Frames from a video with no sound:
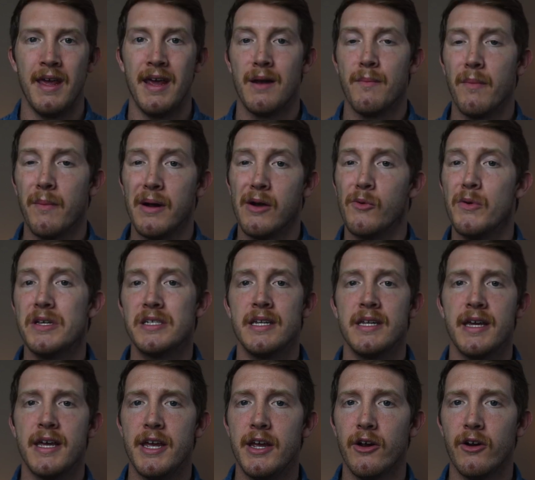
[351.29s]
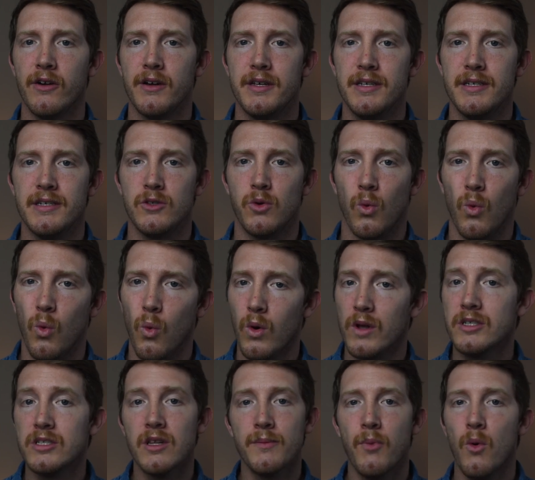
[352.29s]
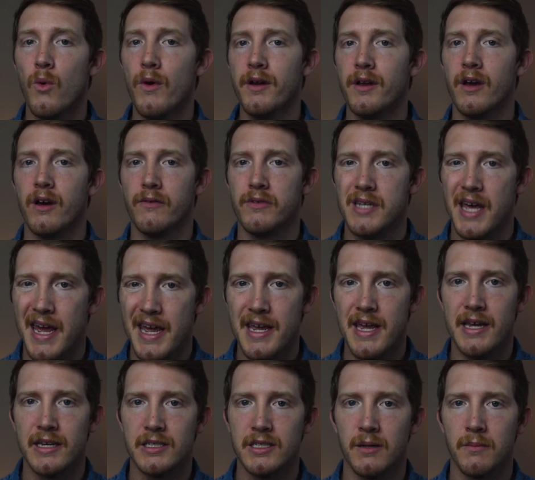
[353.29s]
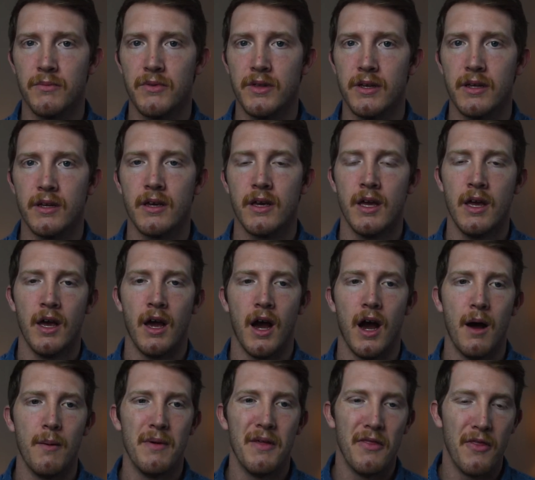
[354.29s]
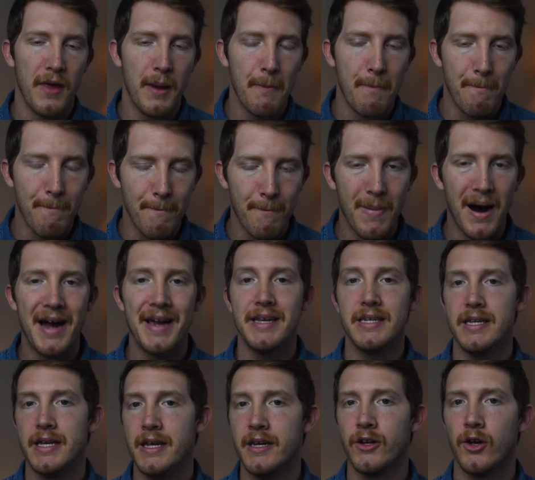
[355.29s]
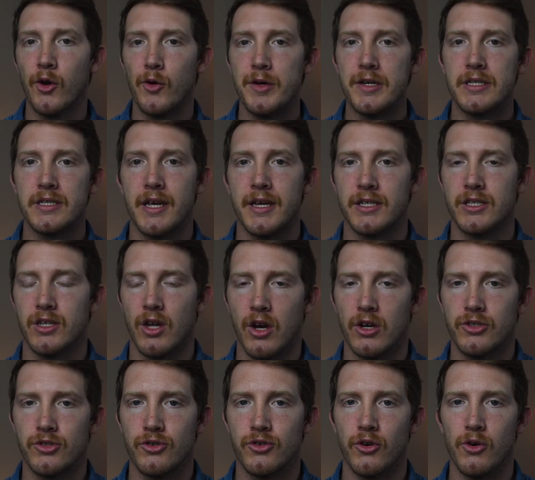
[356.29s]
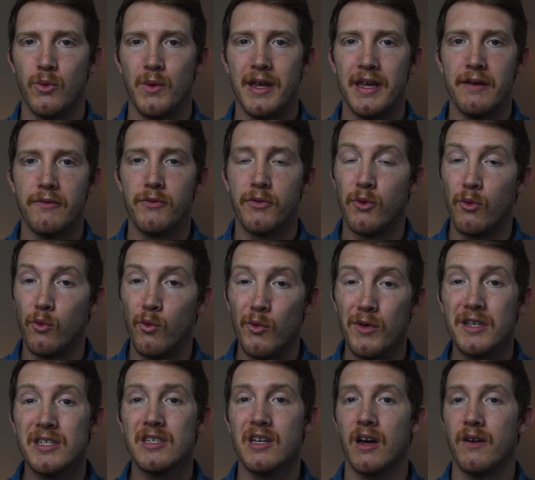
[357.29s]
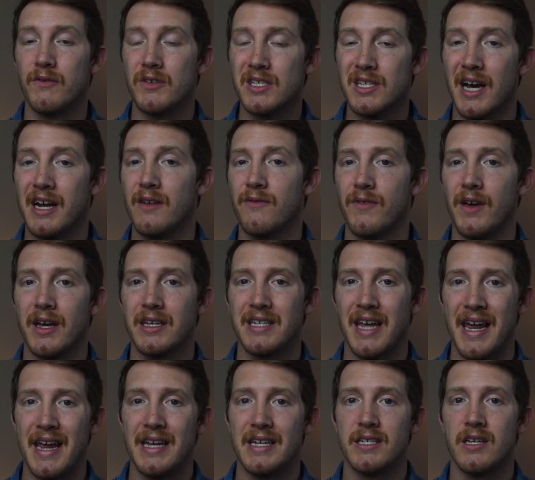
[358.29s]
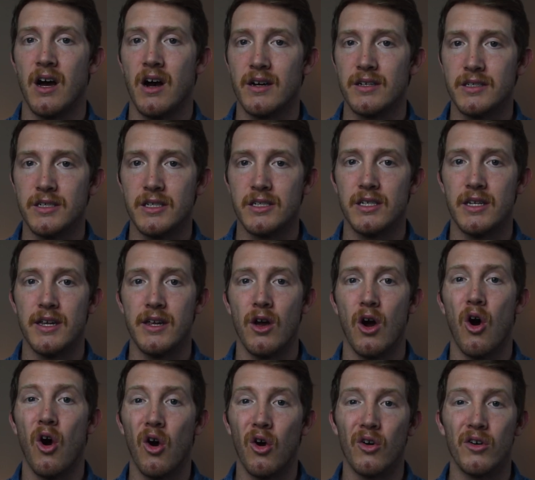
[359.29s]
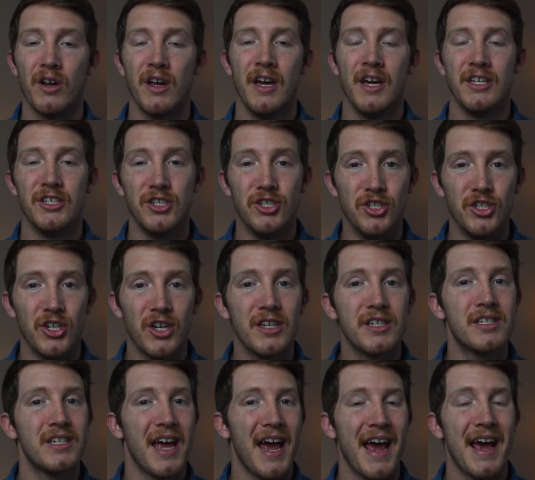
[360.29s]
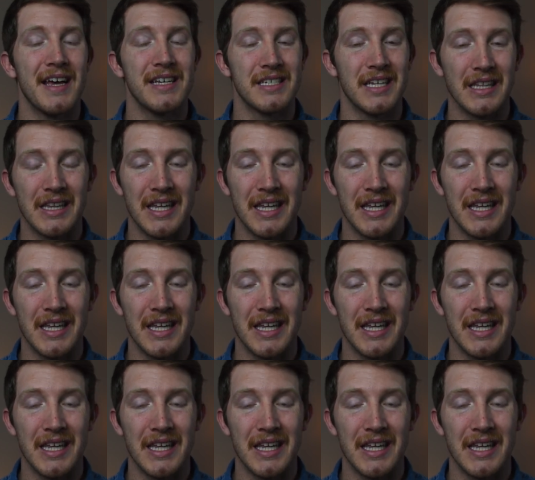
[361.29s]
And my reasoning here is, what's the point of taking something um, that might increase testosterone if the risk of side effects and toxicity are just as